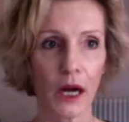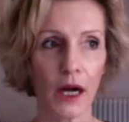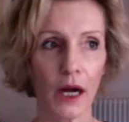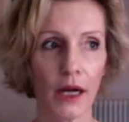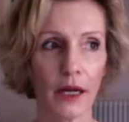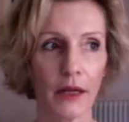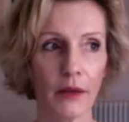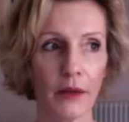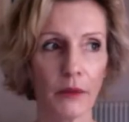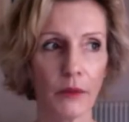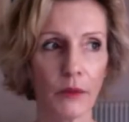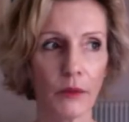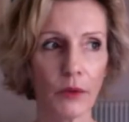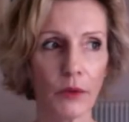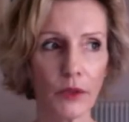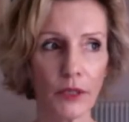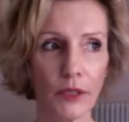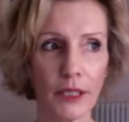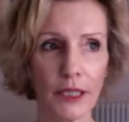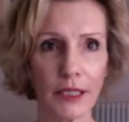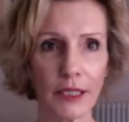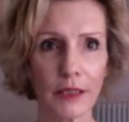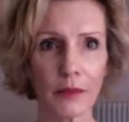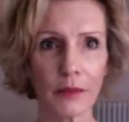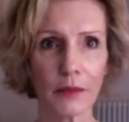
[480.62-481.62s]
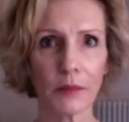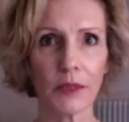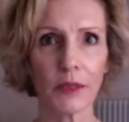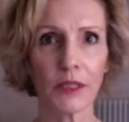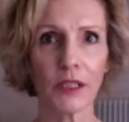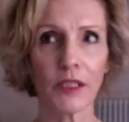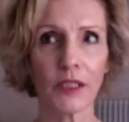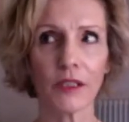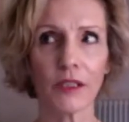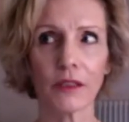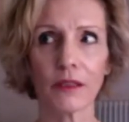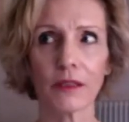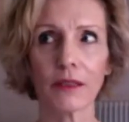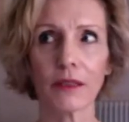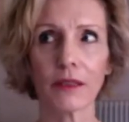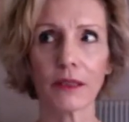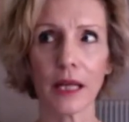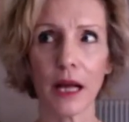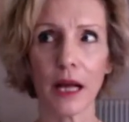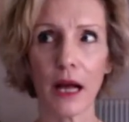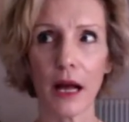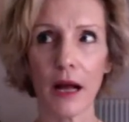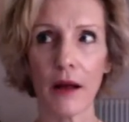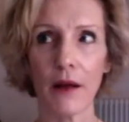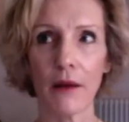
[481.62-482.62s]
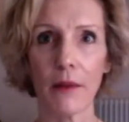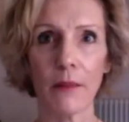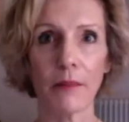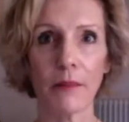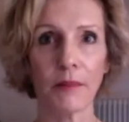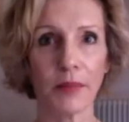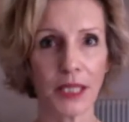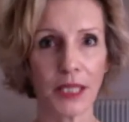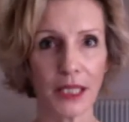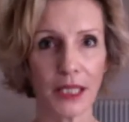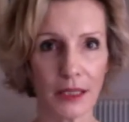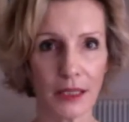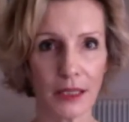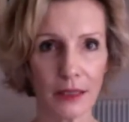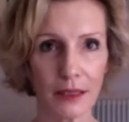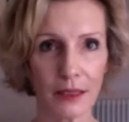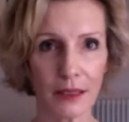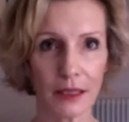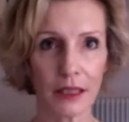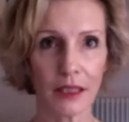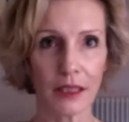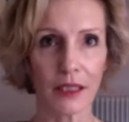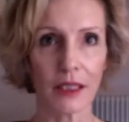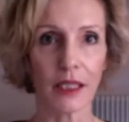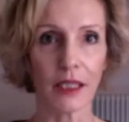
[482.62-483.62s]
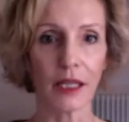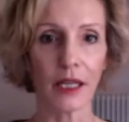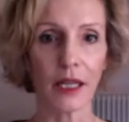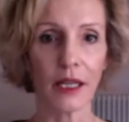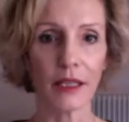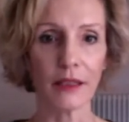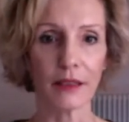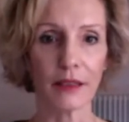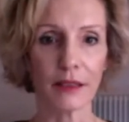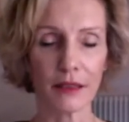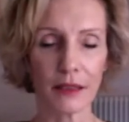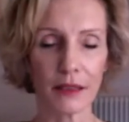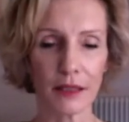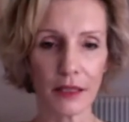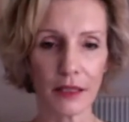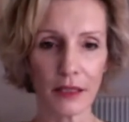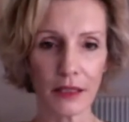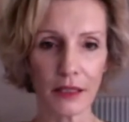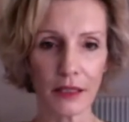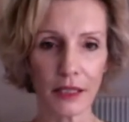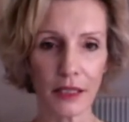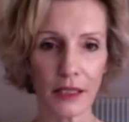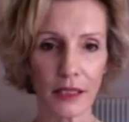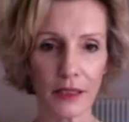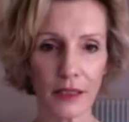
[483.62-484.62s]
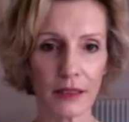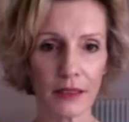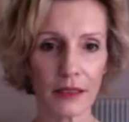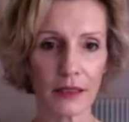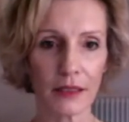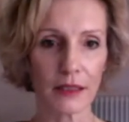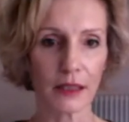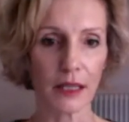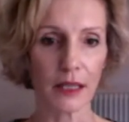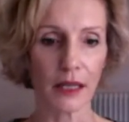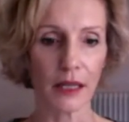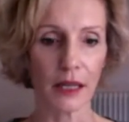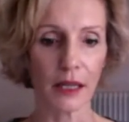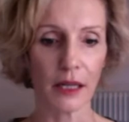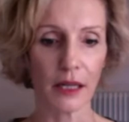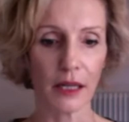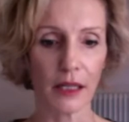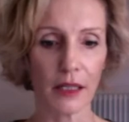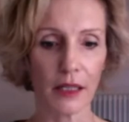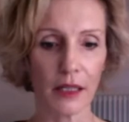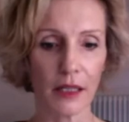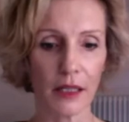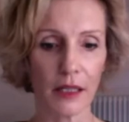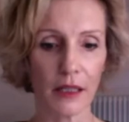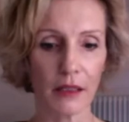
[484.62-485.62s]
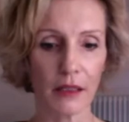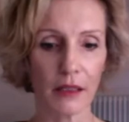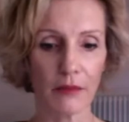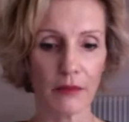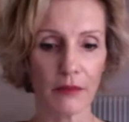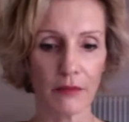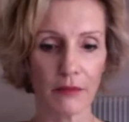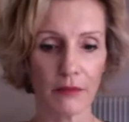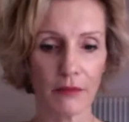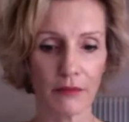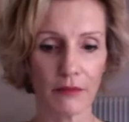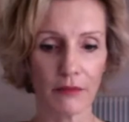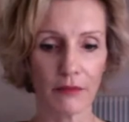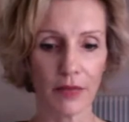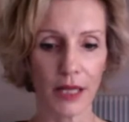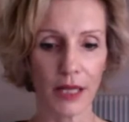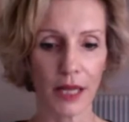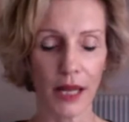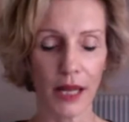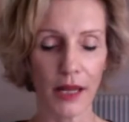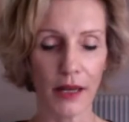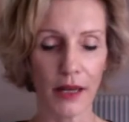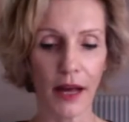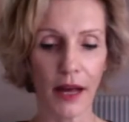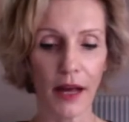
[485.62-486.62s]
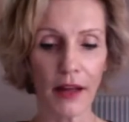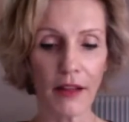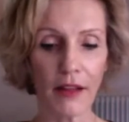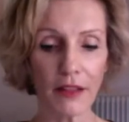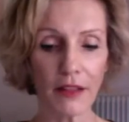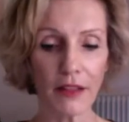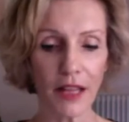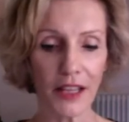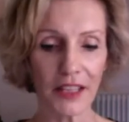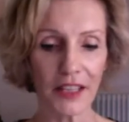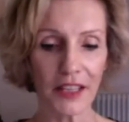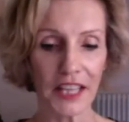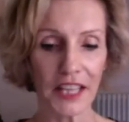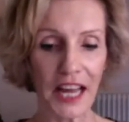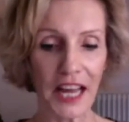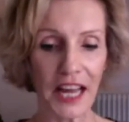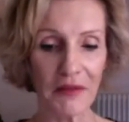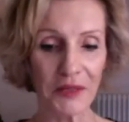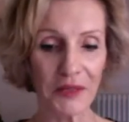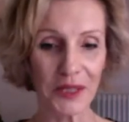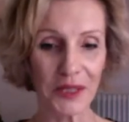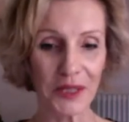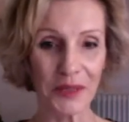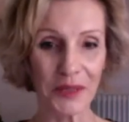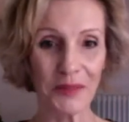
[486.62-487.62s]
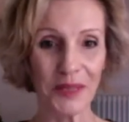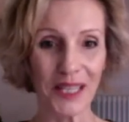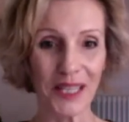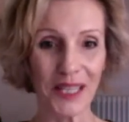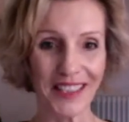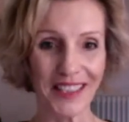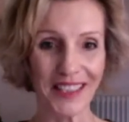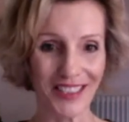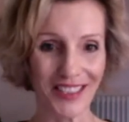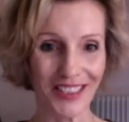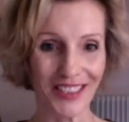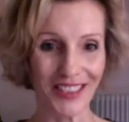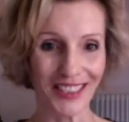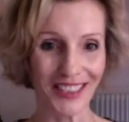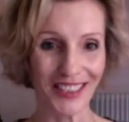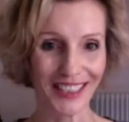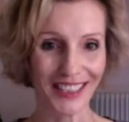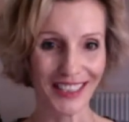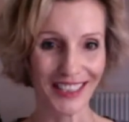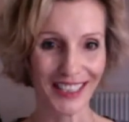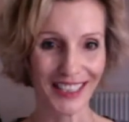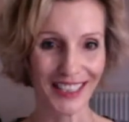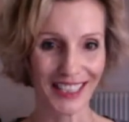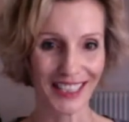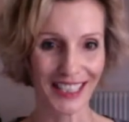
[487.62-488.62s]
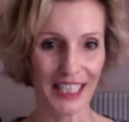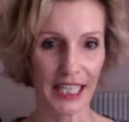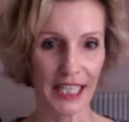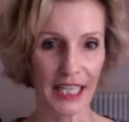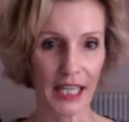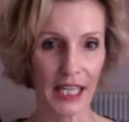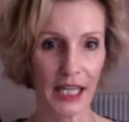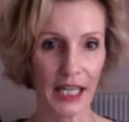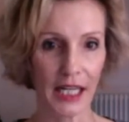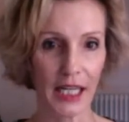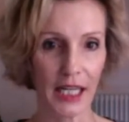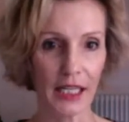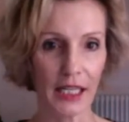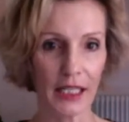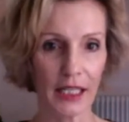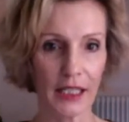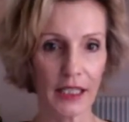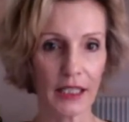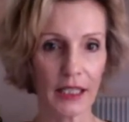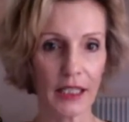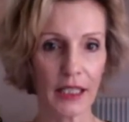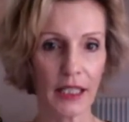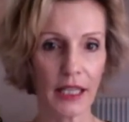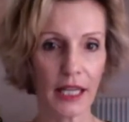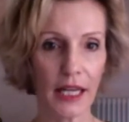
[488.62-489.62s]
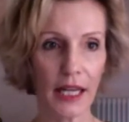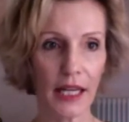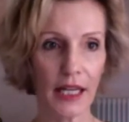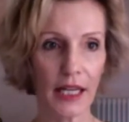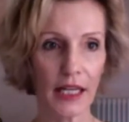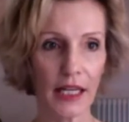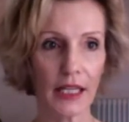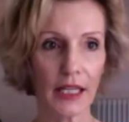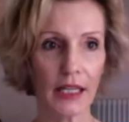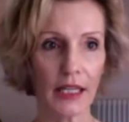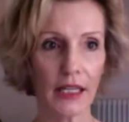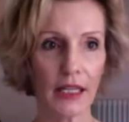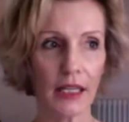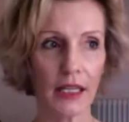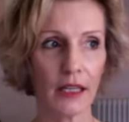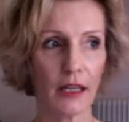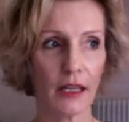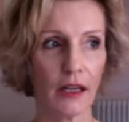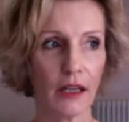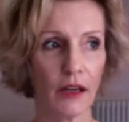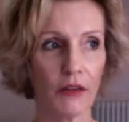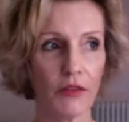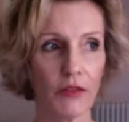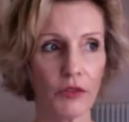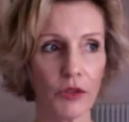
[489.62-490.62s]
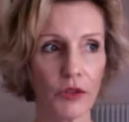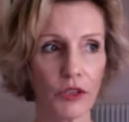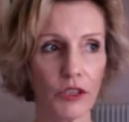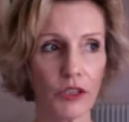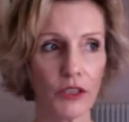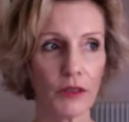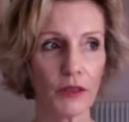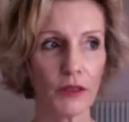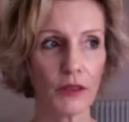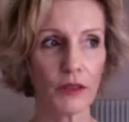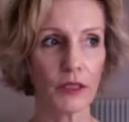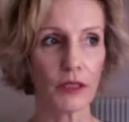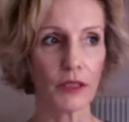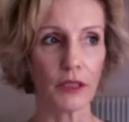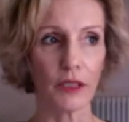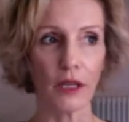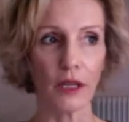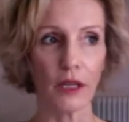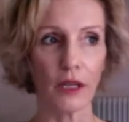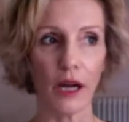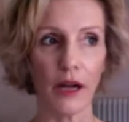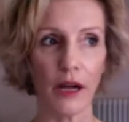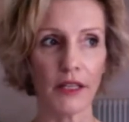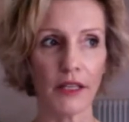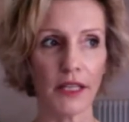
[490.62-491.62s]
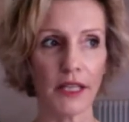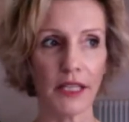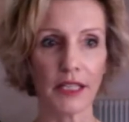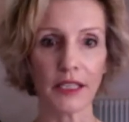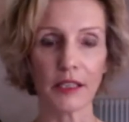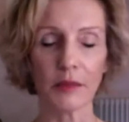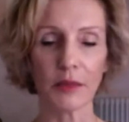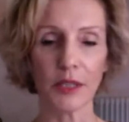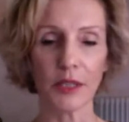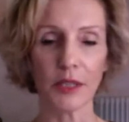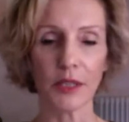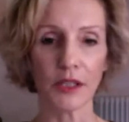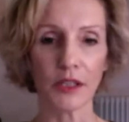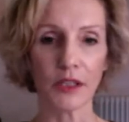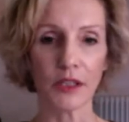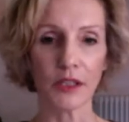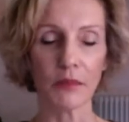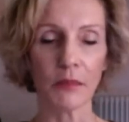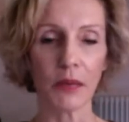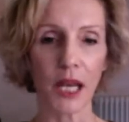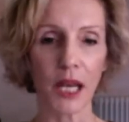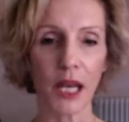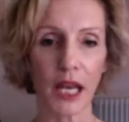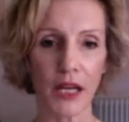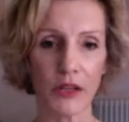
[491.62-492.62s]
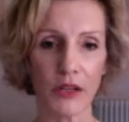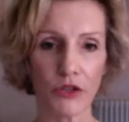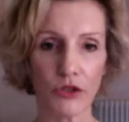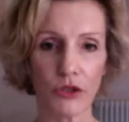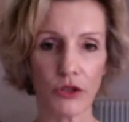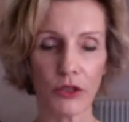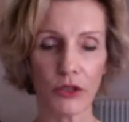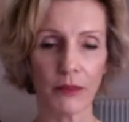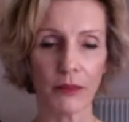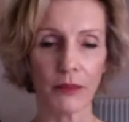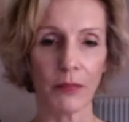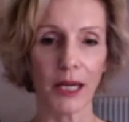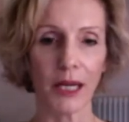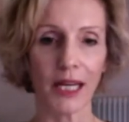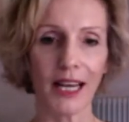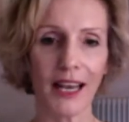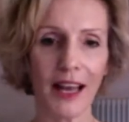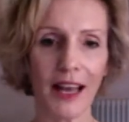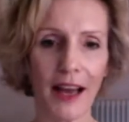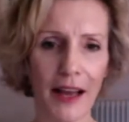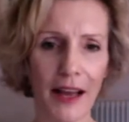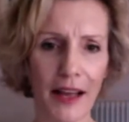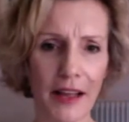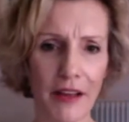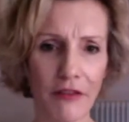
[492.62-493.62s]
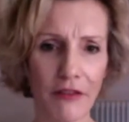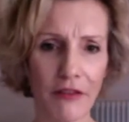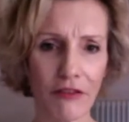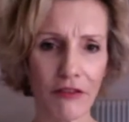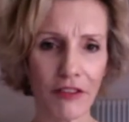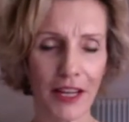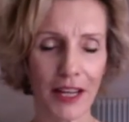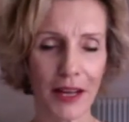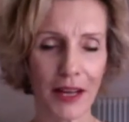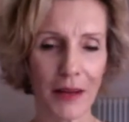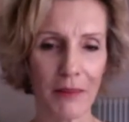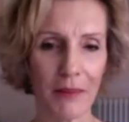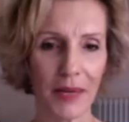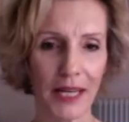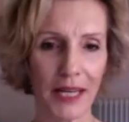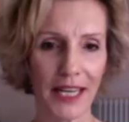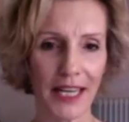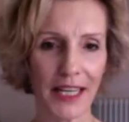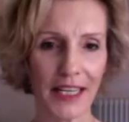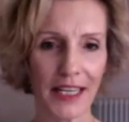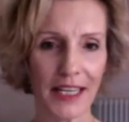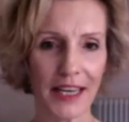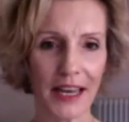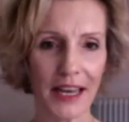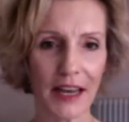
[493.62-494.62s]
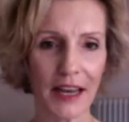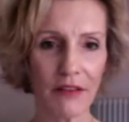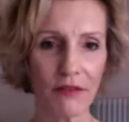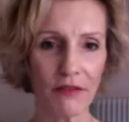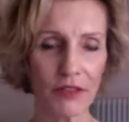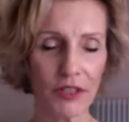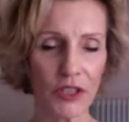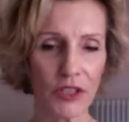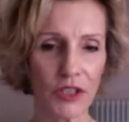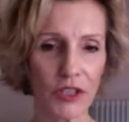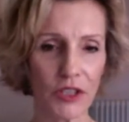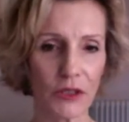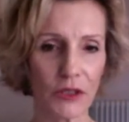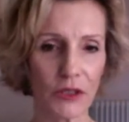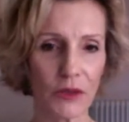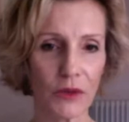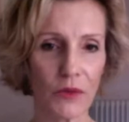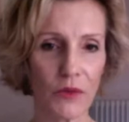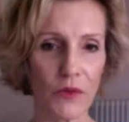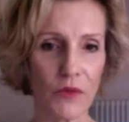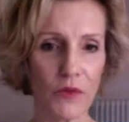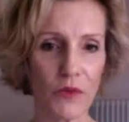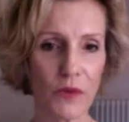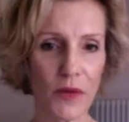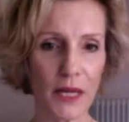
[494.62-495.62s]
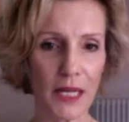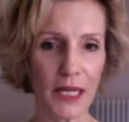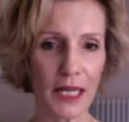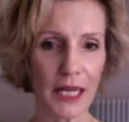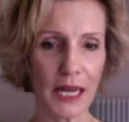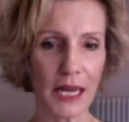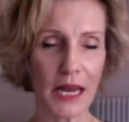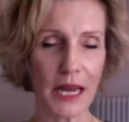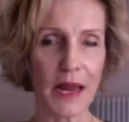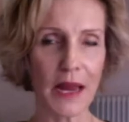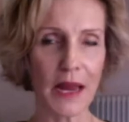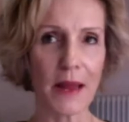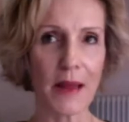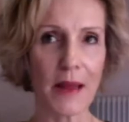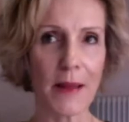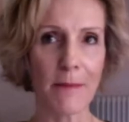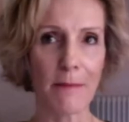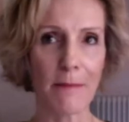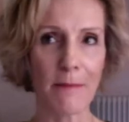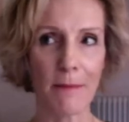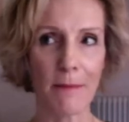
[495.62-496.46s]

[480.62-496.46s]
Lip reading: I would experience peace and stillness, and I thought that was pleasure. And then, of course, I'd experienced pleasure in my life, but I never really